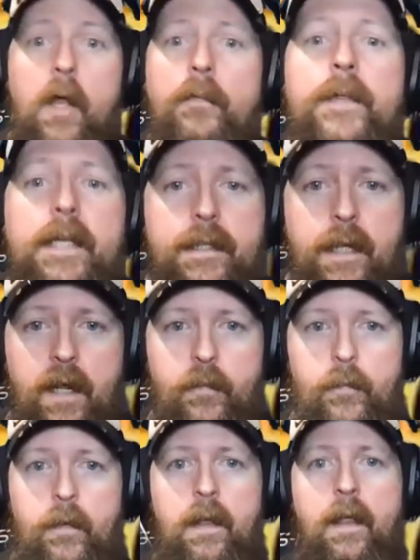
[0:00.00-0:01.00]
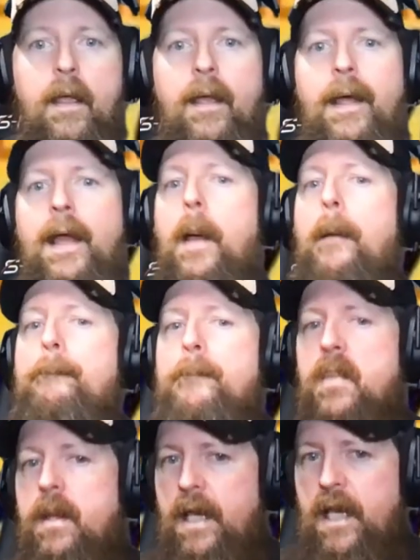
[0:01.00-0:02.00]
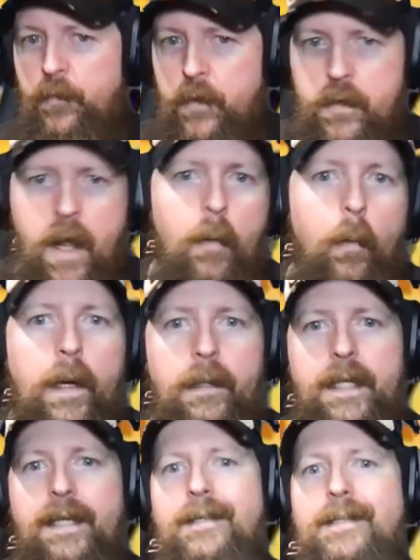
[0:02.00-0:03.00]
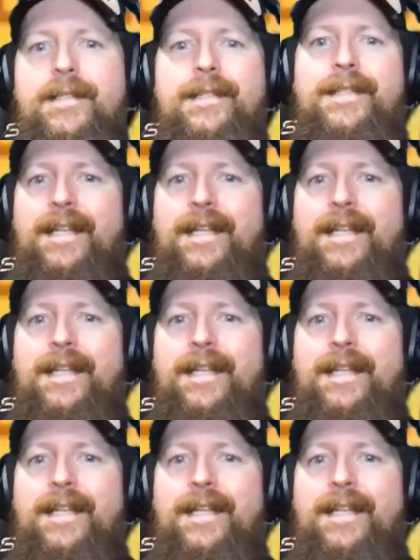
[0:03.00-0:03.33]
I love this knife if you're not willing